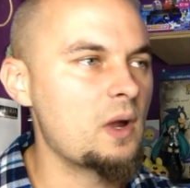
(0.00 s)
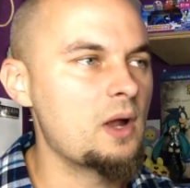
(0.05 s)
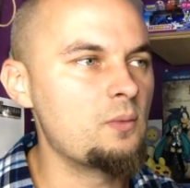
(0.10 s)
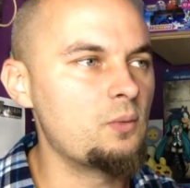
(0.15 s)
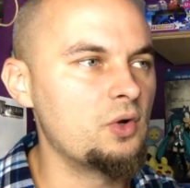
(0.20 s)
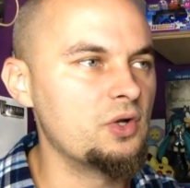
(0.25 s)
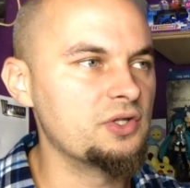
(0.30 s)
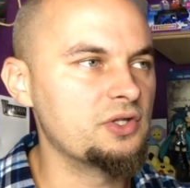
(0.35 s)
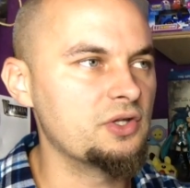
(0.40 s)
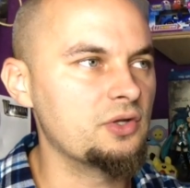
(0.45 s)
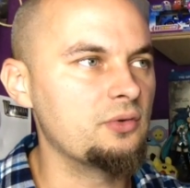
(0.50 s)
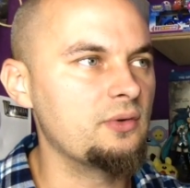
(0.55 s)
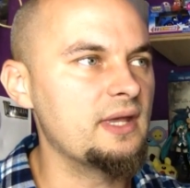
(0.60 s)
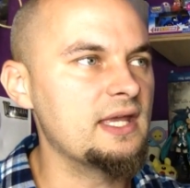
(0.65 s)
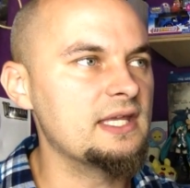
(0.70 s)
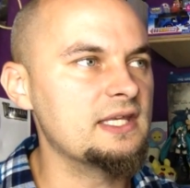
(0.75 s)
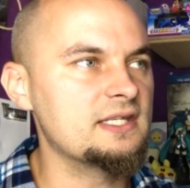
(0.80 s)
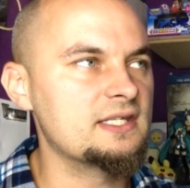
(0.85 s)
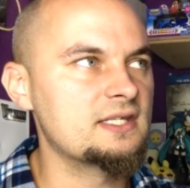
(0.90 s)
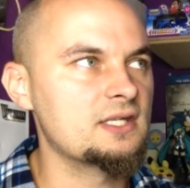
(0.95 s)
one I want to
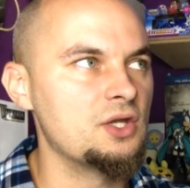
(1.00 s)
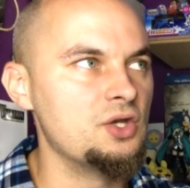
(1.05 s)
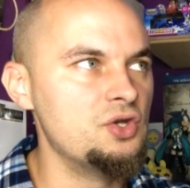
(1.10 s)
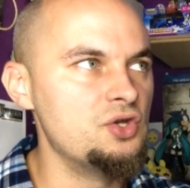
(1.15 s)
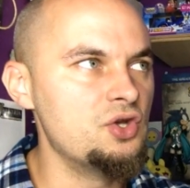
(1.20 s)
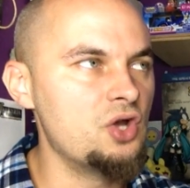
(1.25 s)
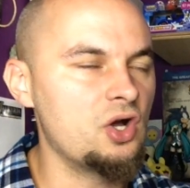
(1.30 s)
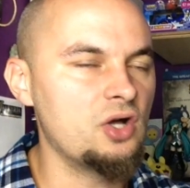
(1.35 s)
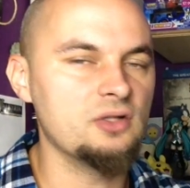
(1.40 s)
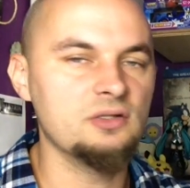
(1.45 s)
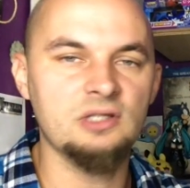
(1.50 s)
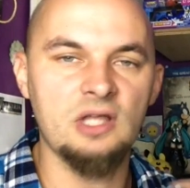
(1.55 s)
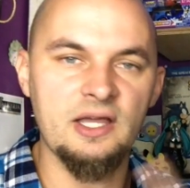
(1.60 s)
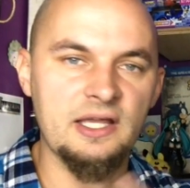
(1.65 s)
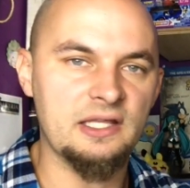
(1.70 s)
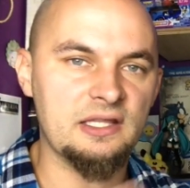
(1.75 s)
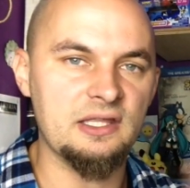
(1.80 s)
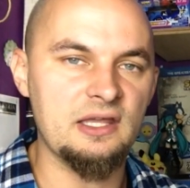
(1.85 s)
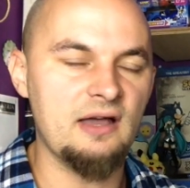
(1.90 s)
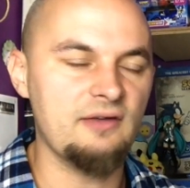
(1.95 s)
do is not
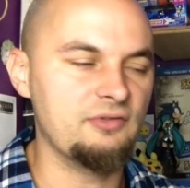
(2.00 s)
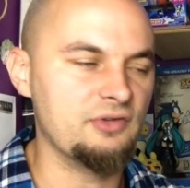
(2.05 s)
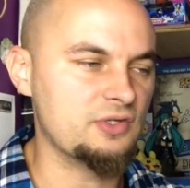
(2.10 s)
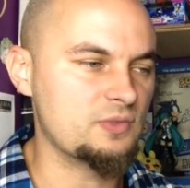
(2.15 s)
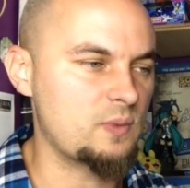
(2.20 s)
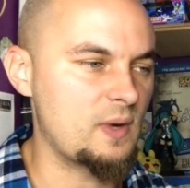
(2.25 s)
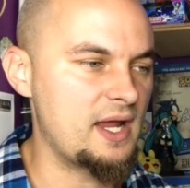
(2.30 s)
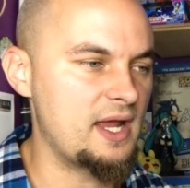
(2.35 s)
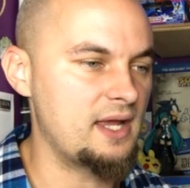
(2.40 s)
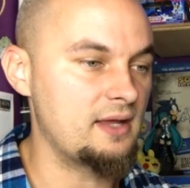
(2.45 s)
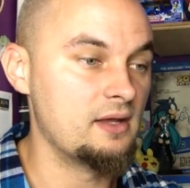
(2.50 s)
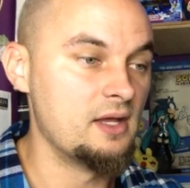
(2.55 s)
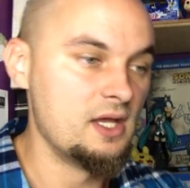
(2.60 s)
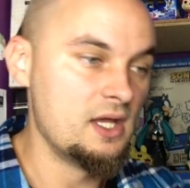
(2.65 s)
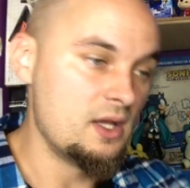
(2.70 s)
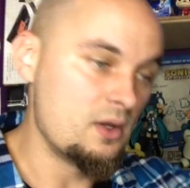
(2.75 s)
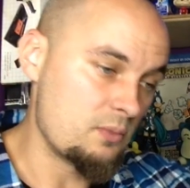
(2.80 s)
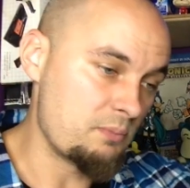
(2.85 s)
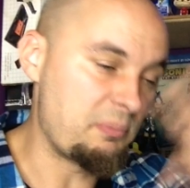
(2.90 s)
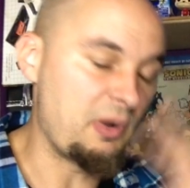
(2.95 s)
like the others where
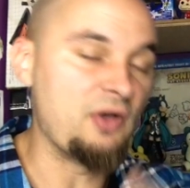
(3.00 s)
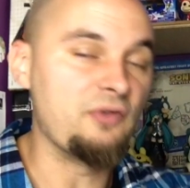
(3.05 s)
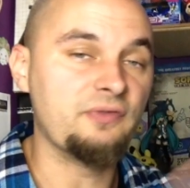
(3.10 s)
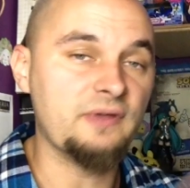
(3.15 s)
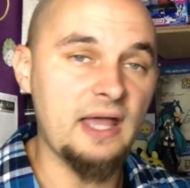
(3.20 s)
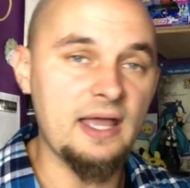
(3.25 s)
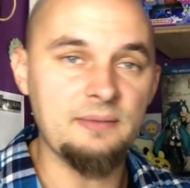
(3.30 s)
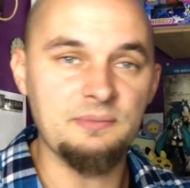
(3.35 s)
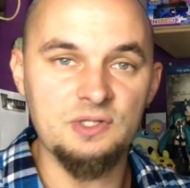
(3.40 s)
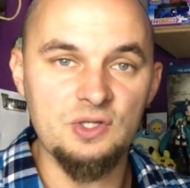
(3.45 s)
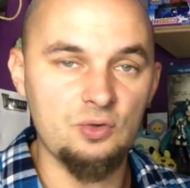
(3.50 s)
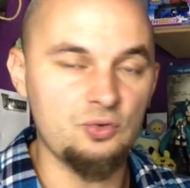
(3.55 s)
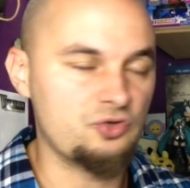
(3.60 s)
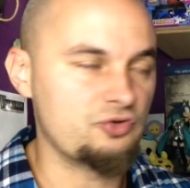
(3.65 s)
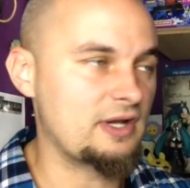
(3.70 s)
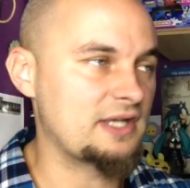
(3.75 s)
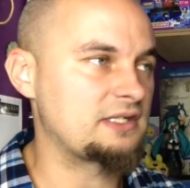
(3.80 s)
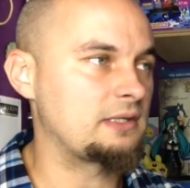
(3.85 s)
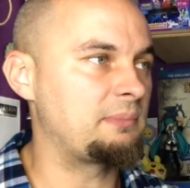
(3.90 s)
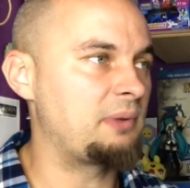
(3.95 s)
both games called
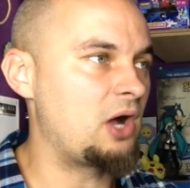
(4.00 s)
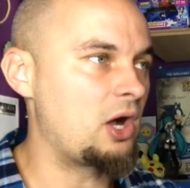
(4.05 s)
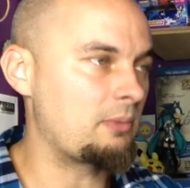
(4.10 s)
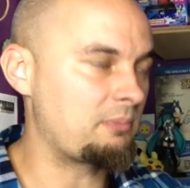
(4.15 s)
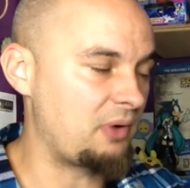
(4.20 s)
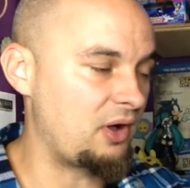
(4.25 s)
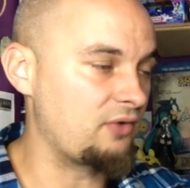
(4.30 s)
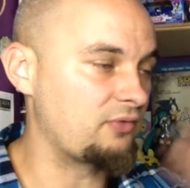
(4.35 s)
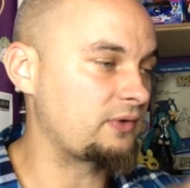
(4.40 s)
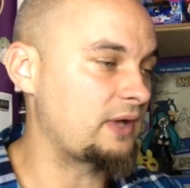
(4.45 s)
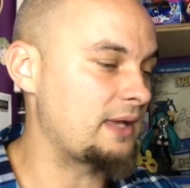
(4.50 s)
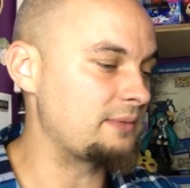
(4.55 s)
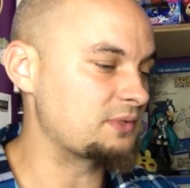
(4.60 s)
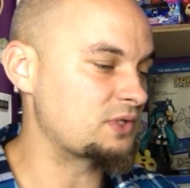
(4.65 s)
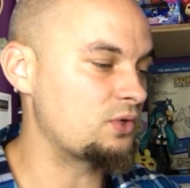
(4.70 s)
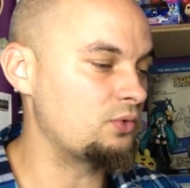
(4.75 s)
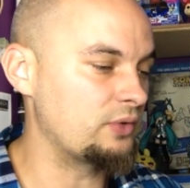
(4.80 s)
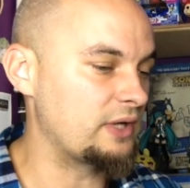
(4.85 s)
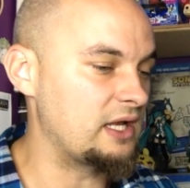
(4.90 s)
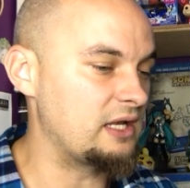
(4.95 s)
Jurassic Park, both games
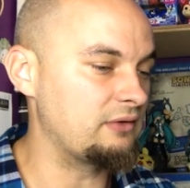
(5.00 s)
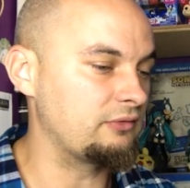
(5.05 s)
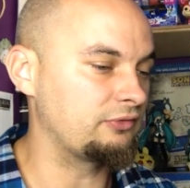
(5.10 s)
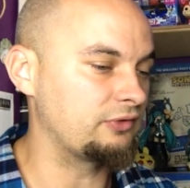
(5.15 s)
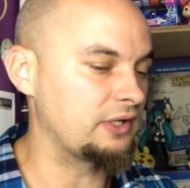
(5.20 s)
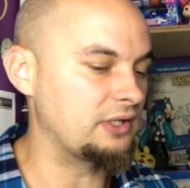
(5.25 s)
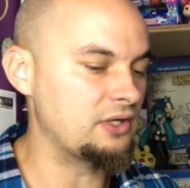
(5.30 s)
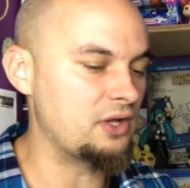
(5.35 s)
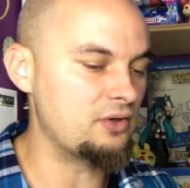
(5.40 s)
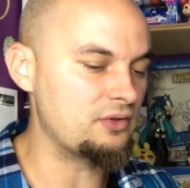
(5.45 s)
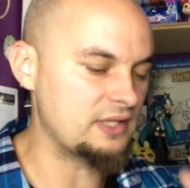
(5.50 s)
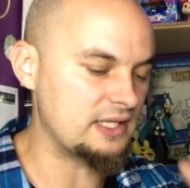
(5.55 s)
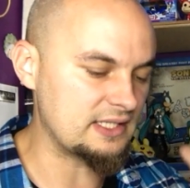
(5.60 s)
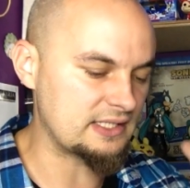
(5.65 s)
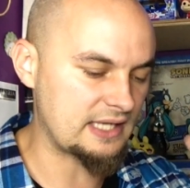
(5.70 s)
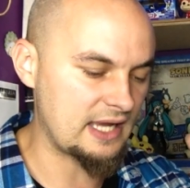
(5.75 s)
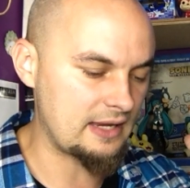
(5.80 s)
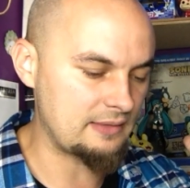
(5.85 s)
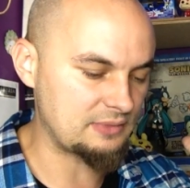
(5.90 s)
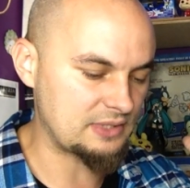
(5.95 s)
called Alien 3. No,
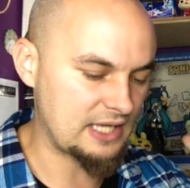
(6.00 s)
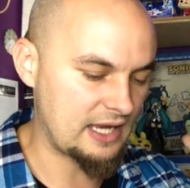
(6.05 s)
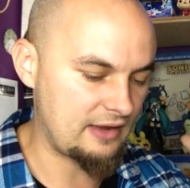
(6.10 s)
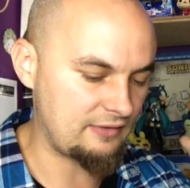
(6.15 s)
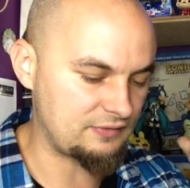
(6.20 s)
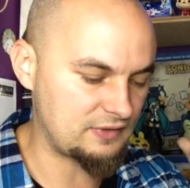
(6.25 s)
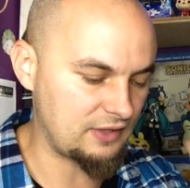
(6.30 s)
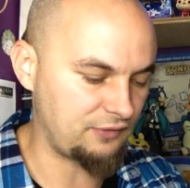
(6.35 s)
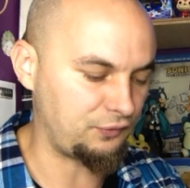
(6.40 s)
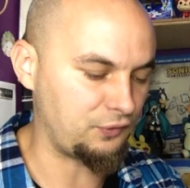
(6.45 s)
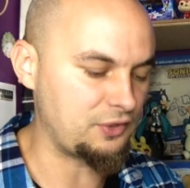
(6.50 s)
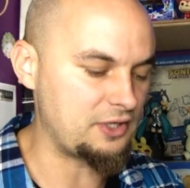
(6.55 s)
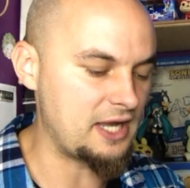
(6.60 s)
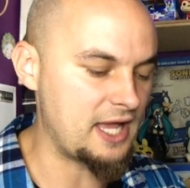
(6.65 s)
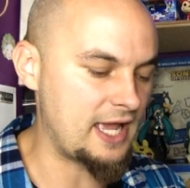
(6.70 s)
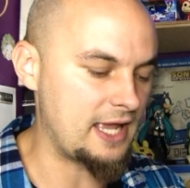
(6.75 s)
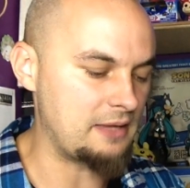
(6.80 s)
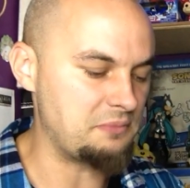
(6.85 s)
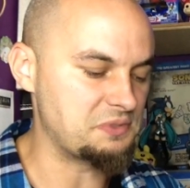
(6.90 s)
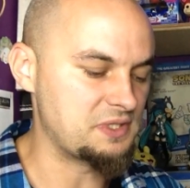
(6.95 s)
these games have different
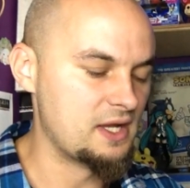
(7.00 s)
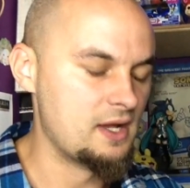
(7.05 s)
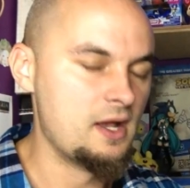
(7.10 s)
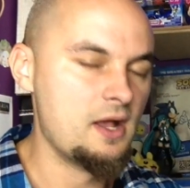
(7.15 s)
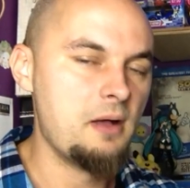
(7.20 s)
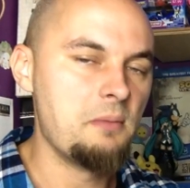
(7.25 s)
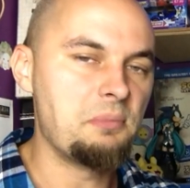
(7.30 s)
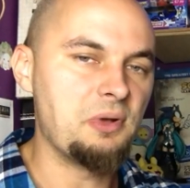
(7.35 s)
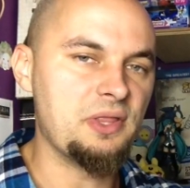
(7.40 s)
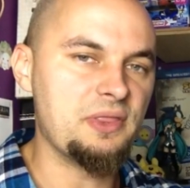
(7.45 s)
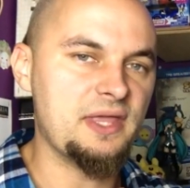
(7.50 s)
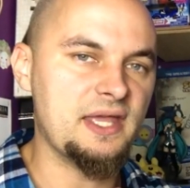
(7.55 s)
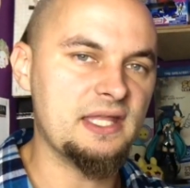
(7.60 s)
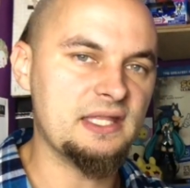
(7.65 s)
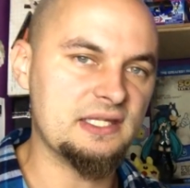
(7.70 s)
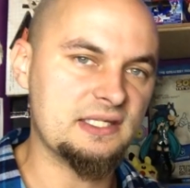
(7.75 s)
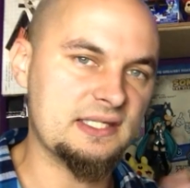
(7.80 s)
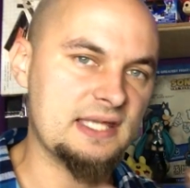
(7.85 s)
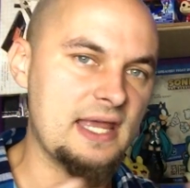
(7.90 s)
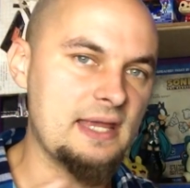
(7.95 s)
names, but
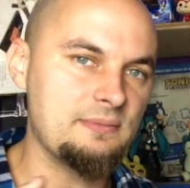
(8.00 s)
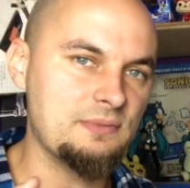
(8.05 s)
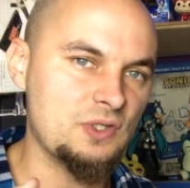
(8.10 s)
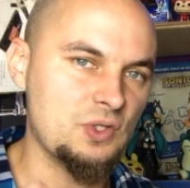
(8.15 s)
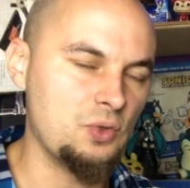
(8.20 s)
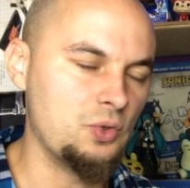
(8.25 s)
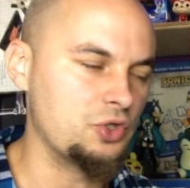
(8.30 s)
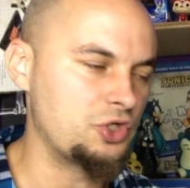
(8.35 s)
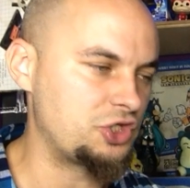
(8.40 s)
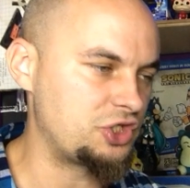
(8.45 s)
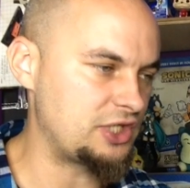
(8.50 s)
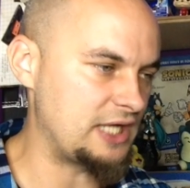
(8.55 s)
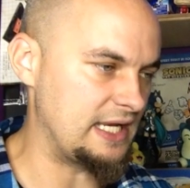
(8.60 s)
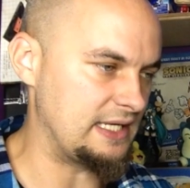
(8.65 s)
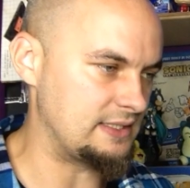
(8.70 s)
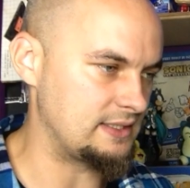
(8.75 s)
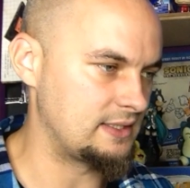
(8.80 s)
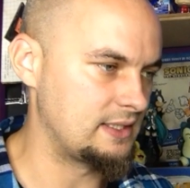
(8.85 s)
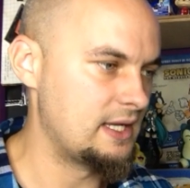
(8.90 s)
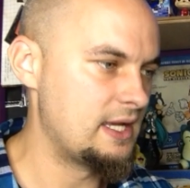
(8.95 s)
they're the same sort of
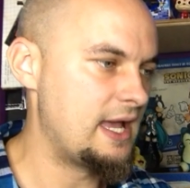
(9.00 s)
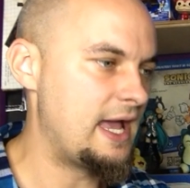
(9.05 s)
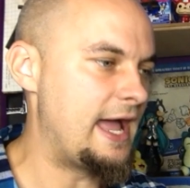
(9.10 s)
shit.